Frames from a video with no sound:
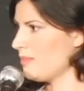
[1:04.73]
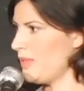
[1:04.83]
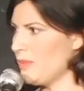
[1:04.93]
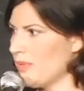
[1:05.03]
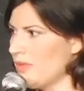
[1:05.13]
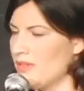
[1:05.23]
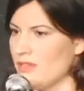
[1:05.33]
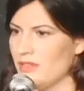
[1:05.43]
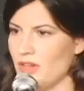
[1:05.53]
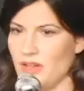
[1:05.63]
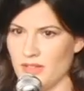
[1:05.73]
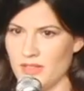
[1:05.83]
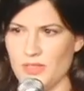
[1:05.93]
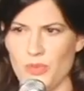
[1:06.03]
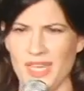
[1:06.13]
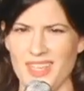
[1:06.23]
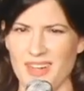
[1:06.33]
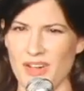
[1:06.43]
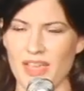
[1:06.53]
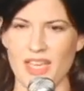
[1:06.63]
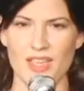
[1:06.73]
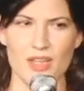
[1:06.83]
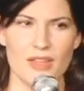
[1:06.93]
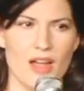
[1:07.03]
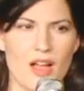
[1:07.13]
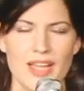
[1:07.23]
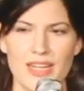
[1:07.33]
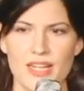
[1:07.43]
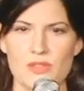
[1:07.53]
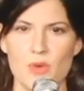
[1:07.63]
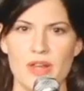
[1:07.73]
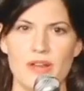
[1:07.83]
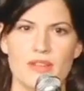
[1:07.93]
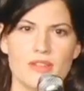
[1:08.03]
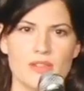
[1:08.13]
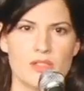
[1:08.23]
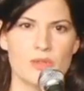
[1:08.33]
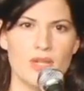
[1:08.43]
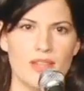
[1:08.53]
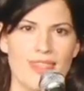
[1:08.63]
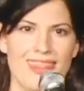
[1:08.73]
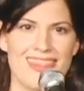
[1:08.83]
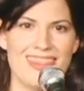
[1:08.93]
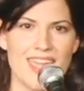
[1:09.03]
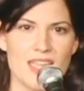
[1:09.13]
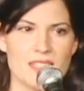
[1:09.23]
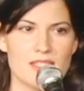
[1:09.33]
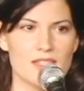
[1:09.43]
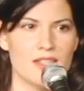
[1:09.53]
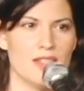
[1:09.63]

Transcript: people? Sweet, okay, good. All I need is one. Sweet, thanks.